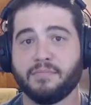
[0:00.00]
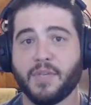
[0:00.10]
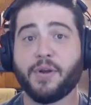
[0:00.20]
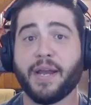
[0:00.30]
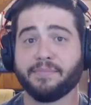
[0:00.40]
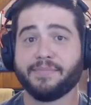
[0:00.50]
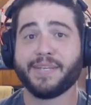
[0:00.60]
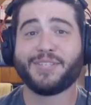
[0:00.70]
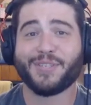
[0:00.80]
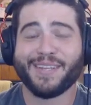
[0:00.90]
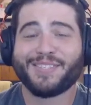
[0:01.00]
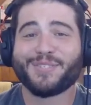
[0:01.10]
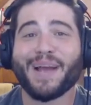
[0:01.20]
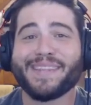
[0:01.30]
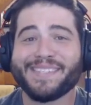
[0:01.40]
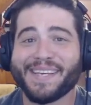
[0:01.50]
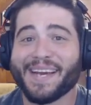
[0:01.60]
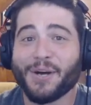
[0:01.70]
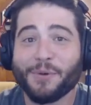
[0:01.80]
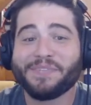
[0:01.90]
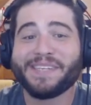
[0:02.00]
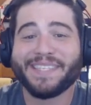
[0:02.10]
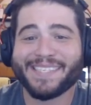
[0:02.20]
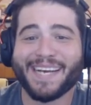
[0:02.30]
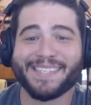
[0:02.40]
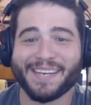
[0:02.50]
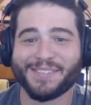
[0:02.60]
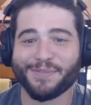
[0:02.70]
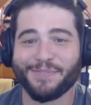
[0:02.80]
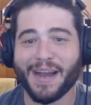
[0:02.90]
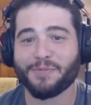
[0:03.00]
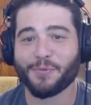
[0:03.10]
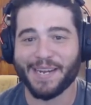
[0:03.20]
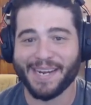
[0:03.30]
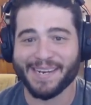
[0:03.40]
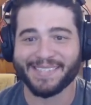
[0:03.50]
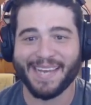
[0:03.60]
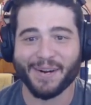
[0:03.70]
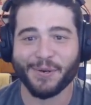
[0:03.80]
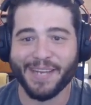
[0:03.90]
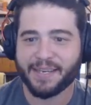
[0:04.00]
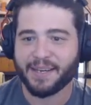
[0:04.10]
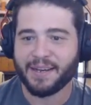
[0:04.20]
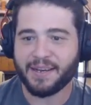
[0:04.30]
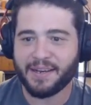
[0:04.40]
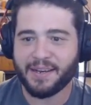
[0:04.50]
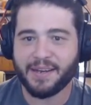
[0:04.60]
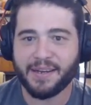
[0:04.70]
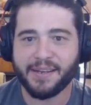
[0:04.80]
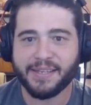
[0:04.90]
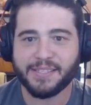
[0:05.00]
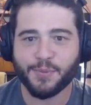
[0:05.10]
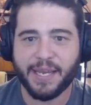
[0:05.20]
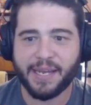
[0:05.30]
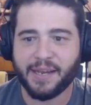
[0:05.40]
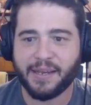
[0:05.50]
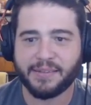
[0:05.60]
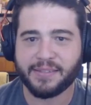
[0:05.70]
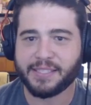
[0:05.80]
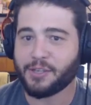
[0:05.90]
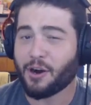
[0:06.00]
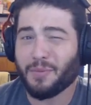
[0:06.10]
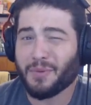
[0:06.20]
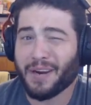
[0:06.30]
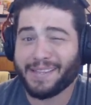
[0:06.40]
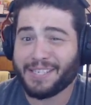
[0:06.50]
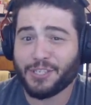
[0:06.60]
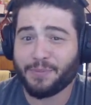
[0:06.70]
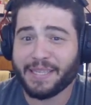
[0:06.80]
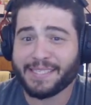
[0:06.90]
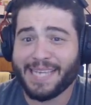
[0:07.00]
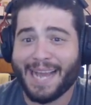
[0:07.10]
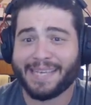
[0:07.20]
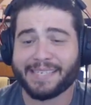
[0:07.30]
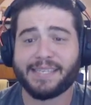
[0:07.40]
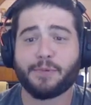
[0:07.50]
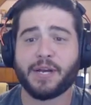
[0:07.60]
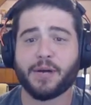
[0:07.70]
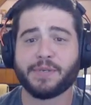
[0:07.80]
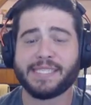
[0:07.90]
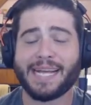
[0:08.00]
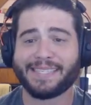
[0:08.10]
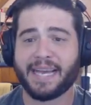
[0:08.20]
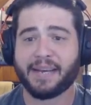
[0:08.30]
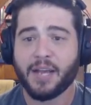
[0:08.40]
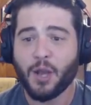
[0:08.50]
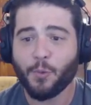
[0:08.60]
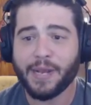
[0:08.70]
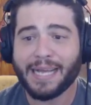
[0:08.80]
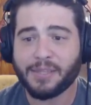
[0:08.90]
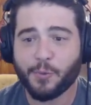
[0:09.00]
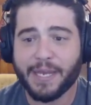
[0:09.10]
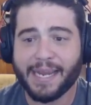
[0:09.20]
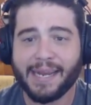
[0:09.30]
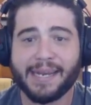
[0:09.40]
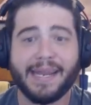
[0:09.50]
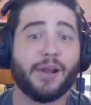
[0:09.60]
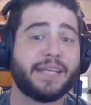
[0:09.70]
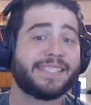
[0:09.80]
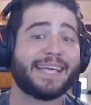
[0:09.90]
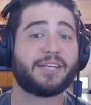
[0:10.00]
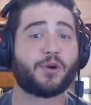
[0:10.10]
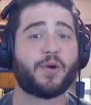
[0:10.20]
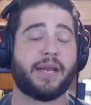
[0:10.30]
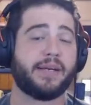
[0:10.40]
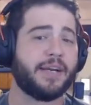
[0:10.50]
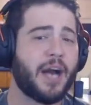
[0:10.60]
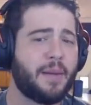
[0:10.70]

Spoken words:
Okay, let's try this again. Hopefully these guys can survive a weekend attack. Hold on. Let's weaken. This armor I think should be the tankiest. There we go, it's not dead. We got the weekend. Now let's get the crit. Come